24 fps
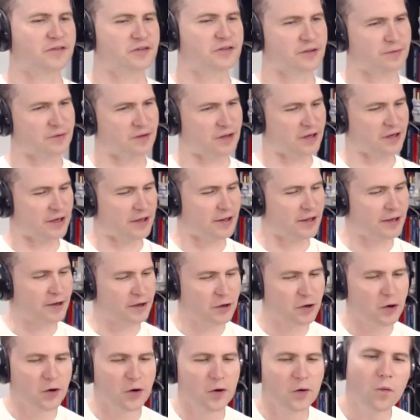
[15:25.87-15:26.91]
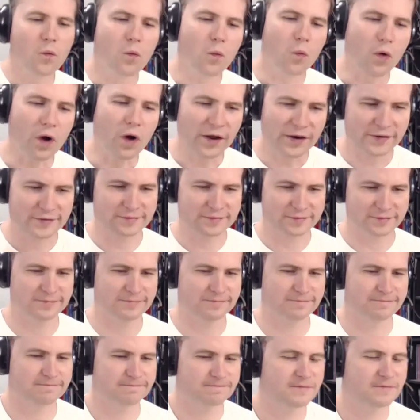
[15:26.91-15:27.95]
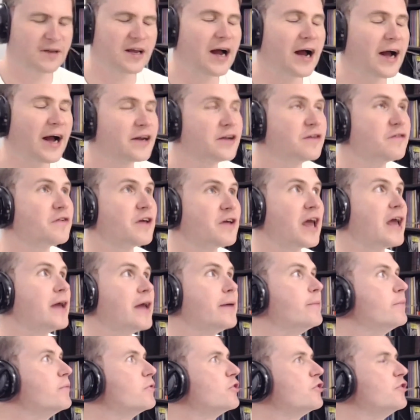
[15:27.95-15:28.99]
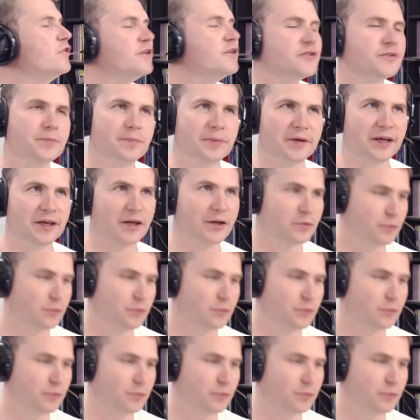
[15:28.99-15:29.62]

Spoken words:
So I'm thinking like, what kind of game could this be,